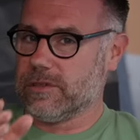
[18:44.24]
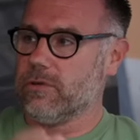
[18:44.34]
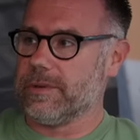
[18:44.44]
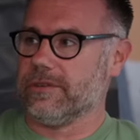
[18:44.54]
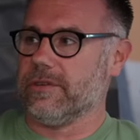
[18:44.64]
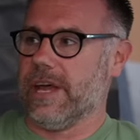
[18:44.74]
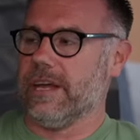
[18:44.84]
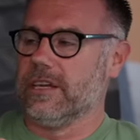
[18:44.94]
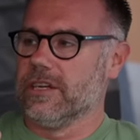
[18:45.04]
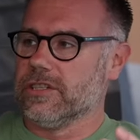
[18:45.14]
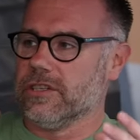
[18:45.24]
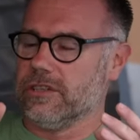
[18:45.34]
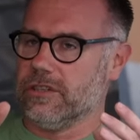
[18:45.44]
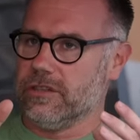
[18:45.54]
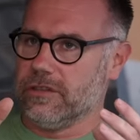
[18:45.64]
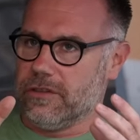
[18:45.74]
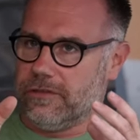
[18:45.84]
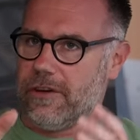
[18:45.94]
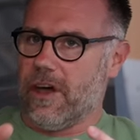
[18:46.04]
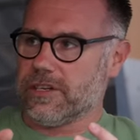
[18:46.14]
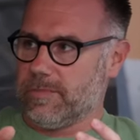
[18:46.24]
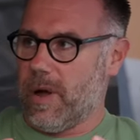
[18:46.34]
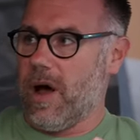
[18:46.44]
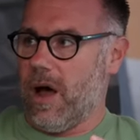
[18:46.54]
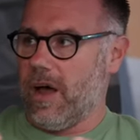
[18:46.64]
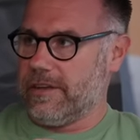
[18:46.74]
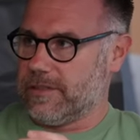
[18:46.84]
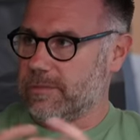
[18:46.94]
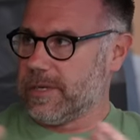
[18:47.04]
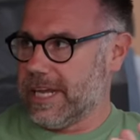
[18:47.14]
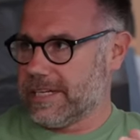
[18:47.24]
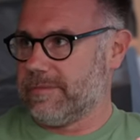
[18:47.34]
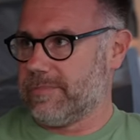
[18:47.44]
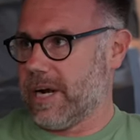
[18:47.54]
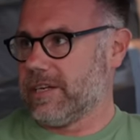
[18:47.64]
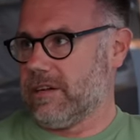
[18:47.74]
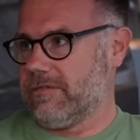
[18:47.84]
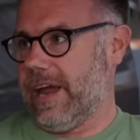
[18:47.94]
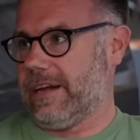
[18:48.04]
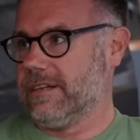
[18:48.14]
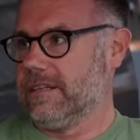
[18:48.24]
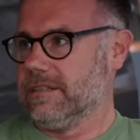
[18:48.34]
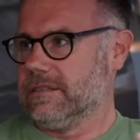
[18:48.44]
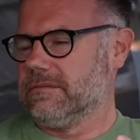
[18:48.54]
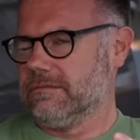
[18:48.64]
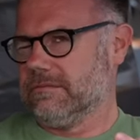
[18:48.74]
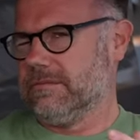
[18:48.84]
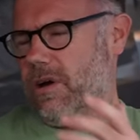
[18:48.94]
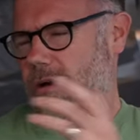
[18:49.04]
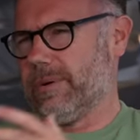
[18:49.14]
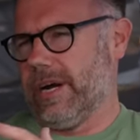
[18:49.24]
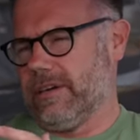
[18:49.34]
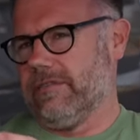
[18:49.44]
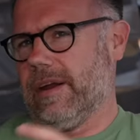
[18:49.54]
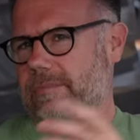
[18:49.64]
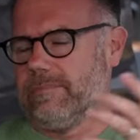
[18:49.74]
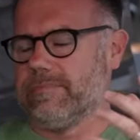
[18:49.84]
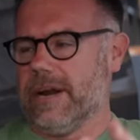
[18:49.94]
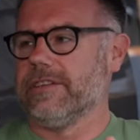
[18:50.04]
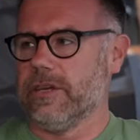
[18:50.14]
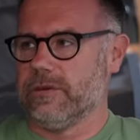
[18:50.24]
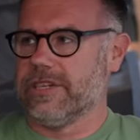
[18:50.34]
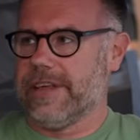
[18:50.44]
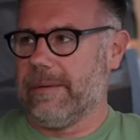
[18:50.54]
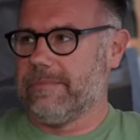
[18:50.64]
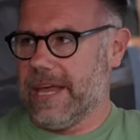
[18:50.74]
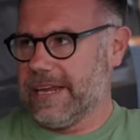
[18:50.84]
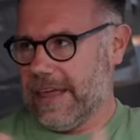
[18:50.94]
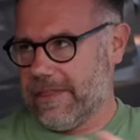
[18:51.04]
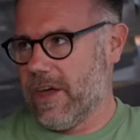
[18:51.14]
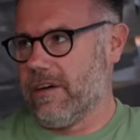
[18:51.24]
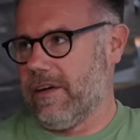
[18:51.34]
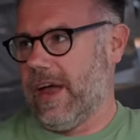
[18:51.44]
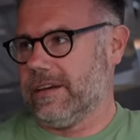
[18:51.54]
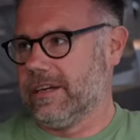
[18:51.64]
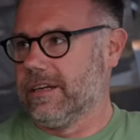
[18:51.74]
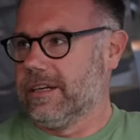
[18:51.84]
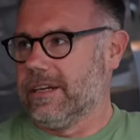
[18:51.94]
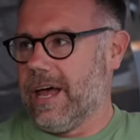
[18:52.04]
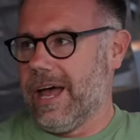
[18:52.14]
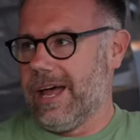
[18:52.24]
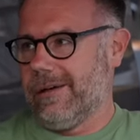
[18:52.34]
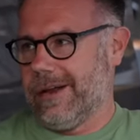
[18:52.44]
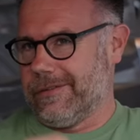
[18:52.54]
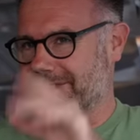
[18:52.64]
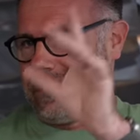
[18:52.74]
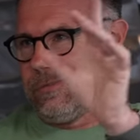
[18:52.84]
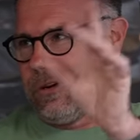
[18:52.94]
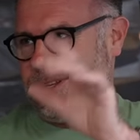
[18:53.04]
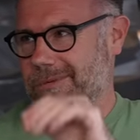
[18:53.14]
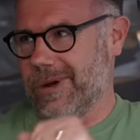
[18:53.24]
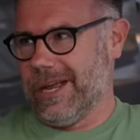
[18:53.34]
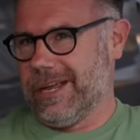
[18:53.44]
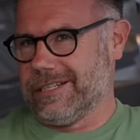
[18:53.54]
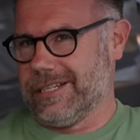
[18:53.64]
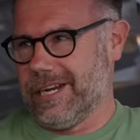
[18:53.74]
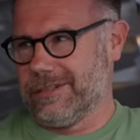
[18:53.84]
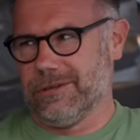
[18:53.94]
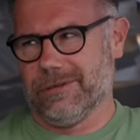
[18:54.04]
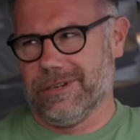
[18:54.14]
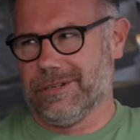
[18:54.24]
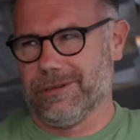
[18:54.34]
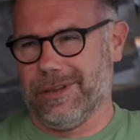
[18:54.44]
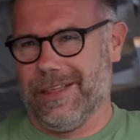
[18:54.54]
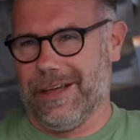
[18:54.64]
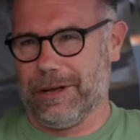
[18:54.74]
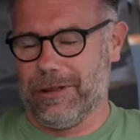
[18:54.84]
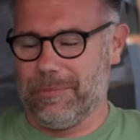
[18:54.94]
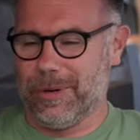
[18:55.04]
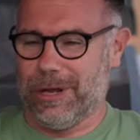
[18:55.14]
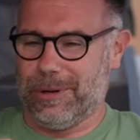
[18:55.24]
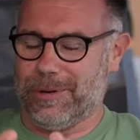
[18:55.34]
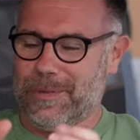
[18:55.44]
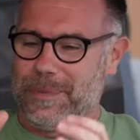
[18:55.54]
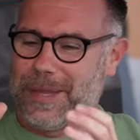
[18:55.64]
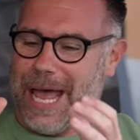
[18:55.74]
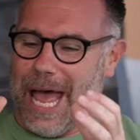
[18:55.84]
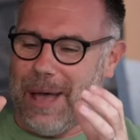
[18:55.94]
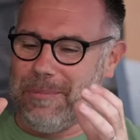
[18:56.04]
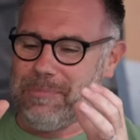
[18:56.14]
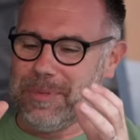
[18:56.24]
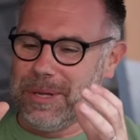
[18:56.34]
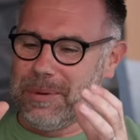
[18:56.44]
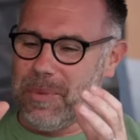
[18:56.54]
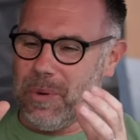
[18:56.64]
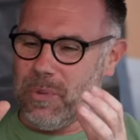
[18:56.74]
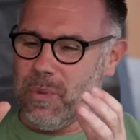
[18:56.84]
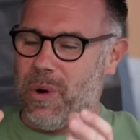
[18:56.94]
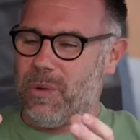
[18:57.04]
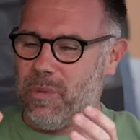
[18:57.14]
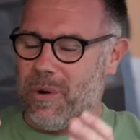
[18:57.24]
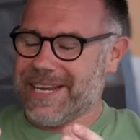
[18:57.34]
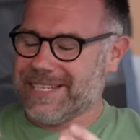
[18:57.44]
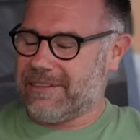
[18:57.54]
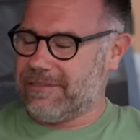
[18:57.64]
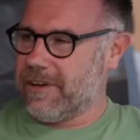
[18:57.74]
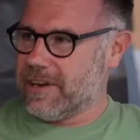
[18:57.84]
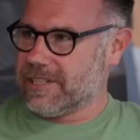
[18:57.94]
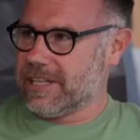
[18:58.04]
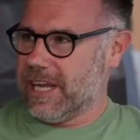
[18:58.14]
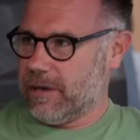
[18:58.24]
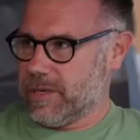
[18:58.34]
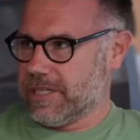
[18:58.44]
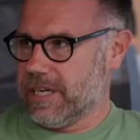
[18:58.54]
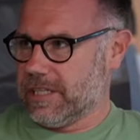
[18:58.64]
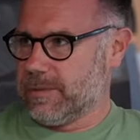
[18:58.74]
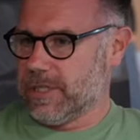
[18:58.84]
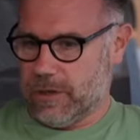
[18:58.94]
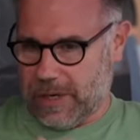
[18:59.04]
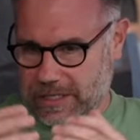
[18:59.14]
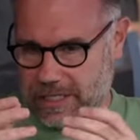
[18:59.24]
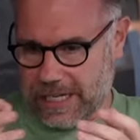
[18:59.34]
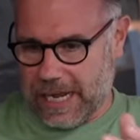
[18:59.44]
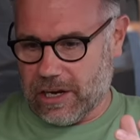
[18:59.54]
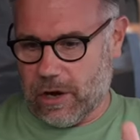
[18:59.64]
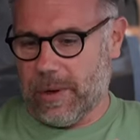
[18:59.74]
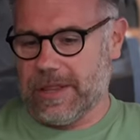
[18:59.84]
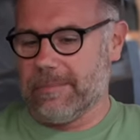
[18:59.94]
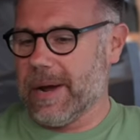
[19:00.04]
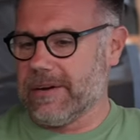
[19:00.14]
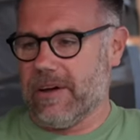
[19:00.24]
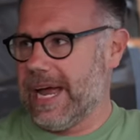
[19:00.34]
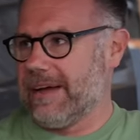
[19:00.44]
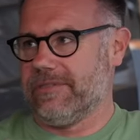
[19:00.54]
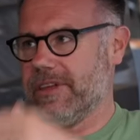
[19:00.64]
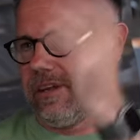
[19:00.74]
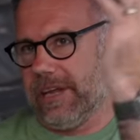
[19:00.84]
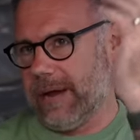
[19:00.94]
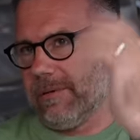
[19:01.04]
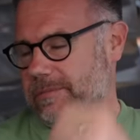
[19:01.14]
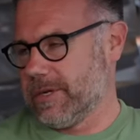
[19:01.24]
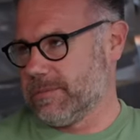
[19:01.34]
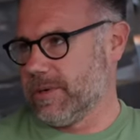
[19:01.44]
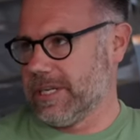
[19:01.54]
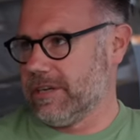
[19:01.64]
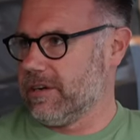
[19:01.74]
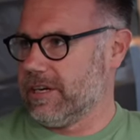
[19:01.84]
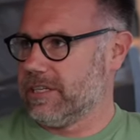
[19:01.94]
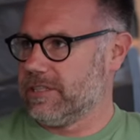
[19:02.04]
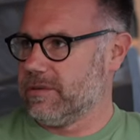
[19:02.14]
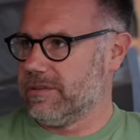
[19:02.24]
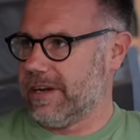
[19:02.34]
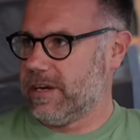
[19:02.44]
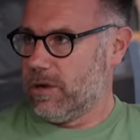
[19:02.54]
talk me through that. So the first part, if somebody gets a brand new van, not a brand new van, brand new to them, they get their van, and I've seen one in the way here too. I do like that colour blue. But what is that first thing which they need to be doing to get going? They might not have the however much money you're going to need to do the van.